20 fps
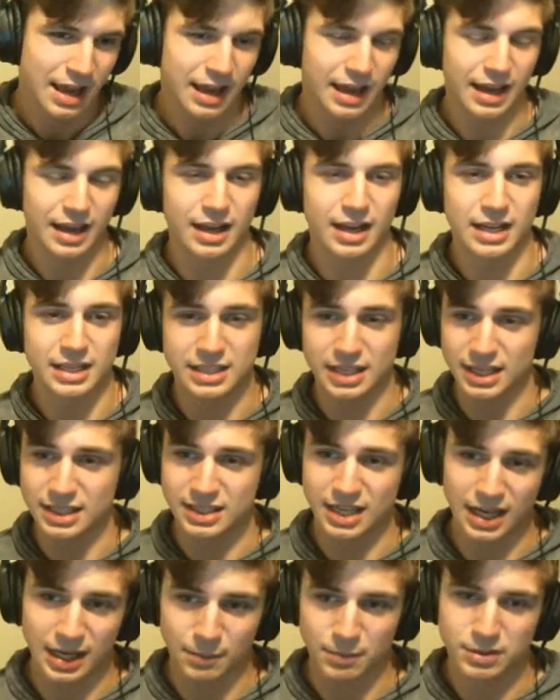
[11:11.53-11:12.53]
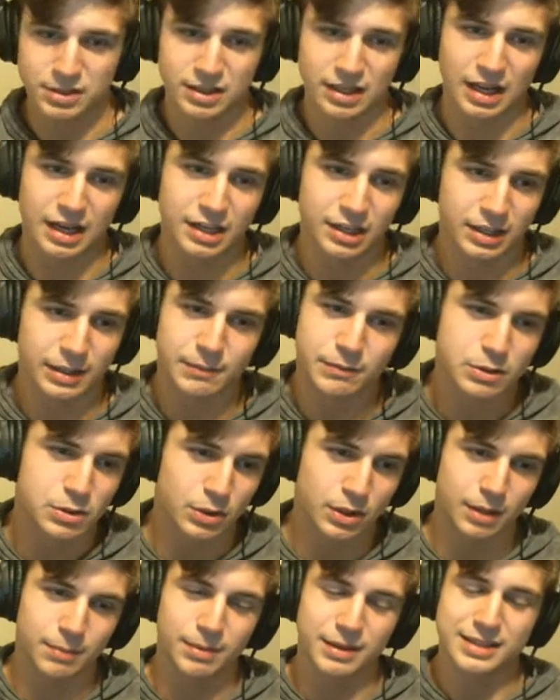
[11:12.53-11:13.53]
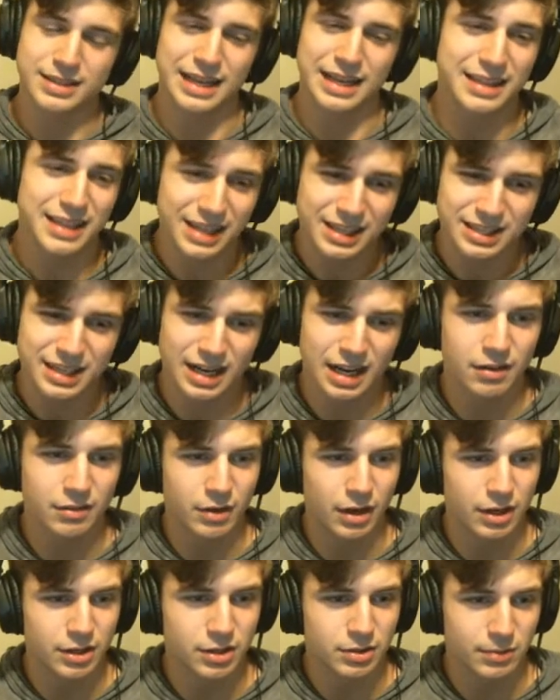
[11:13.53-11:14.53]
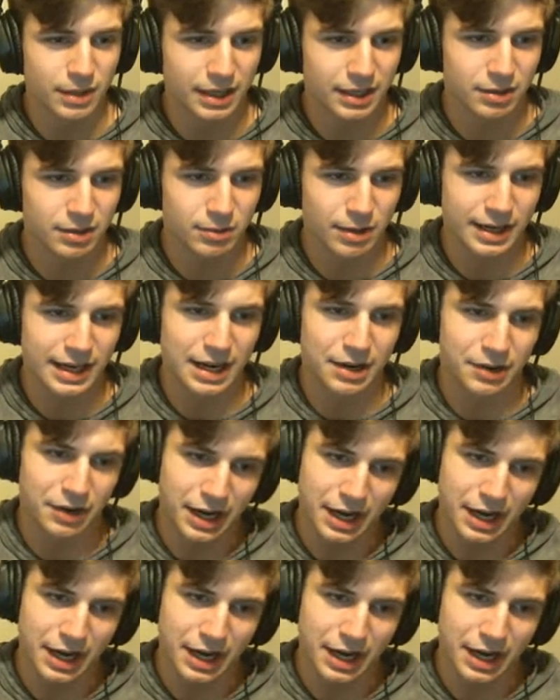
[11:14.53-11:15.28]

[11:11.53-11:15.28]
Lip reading: It does take up a slot in your inventory, but I think it's kind of underrated right now.